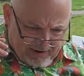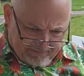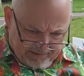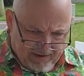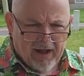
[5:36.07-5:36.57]
we've
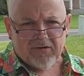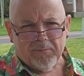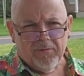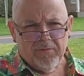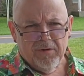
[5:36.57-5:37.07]
got the
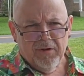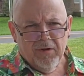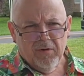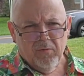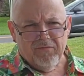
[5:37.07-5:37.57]
gospel.
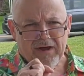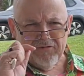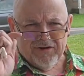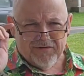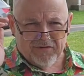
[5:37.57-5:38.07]
We've
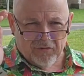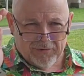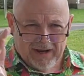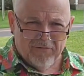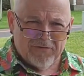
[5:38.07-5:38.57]
got Jesus doing